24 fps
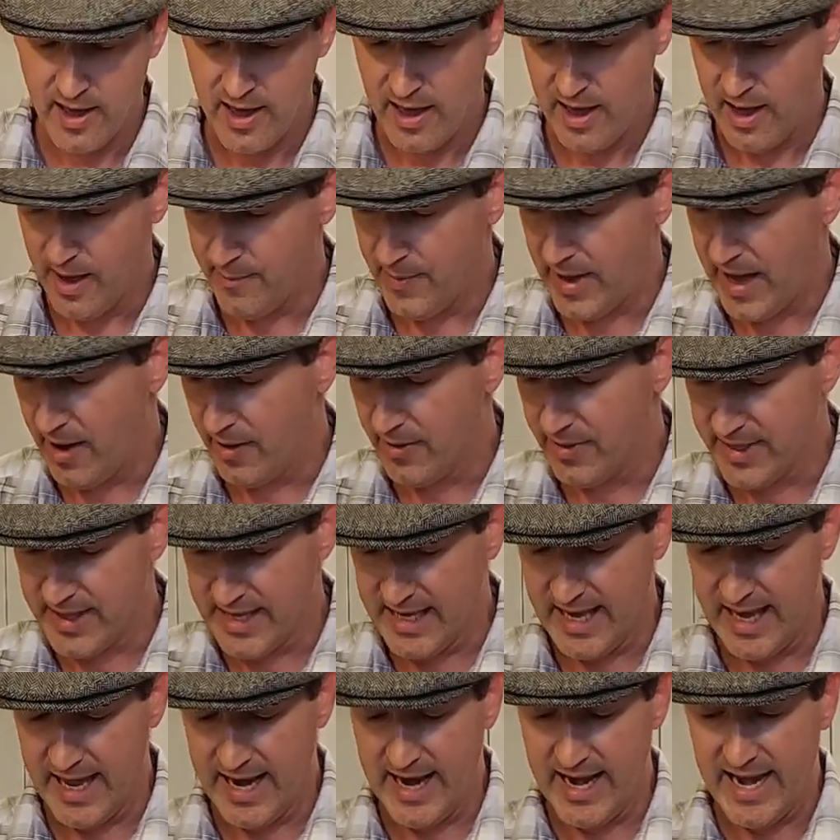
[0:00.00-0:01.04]
about the
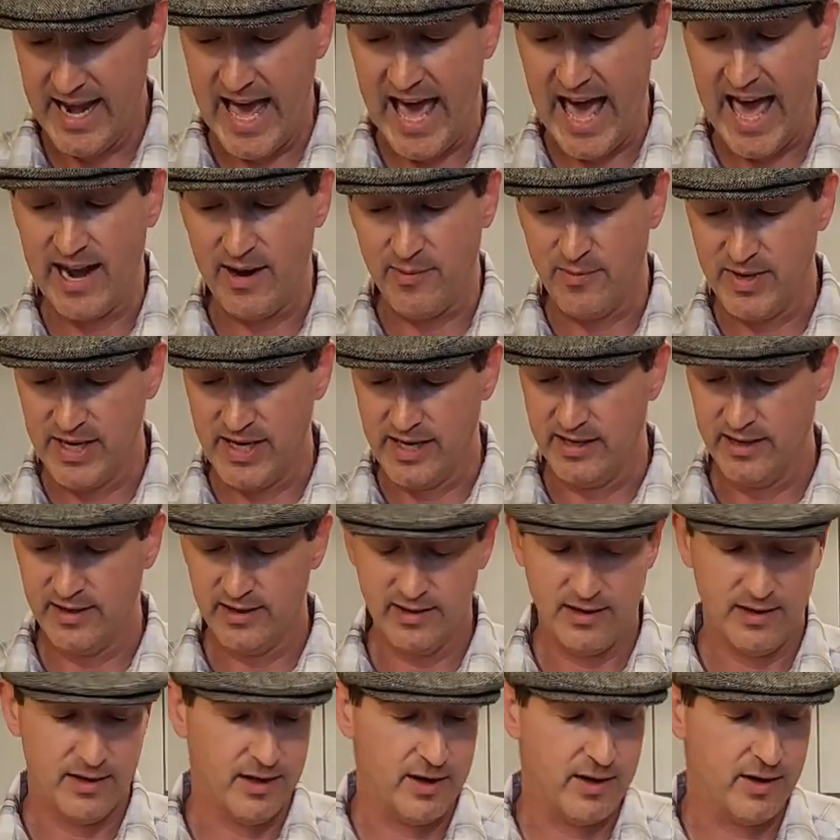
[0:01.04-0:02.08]
anatomy
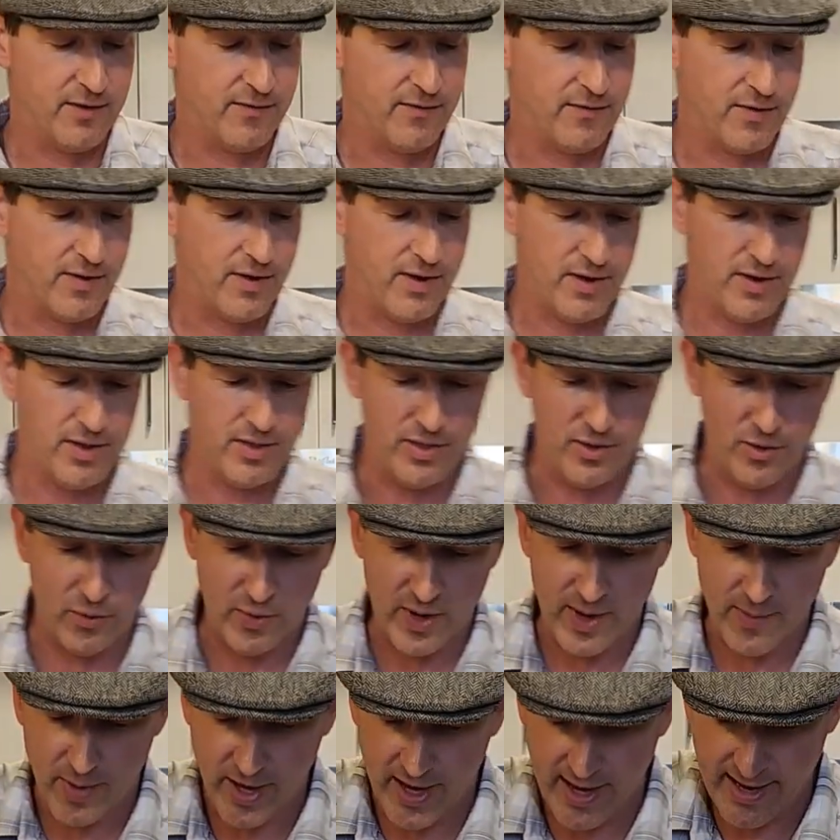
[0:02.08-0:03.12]
of the
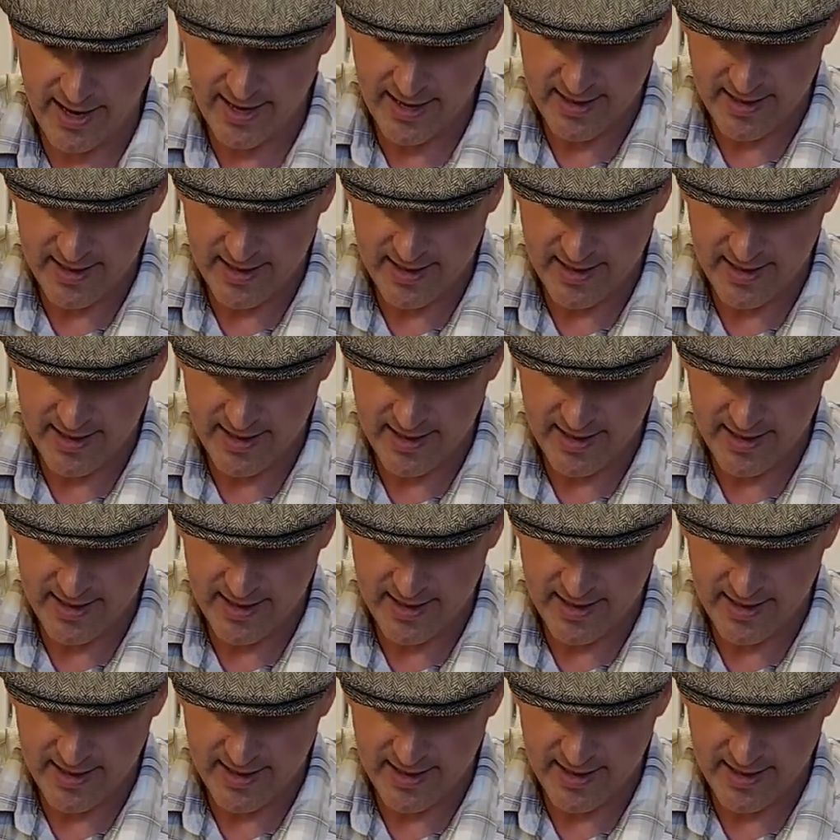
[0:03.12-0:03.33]
ribeye.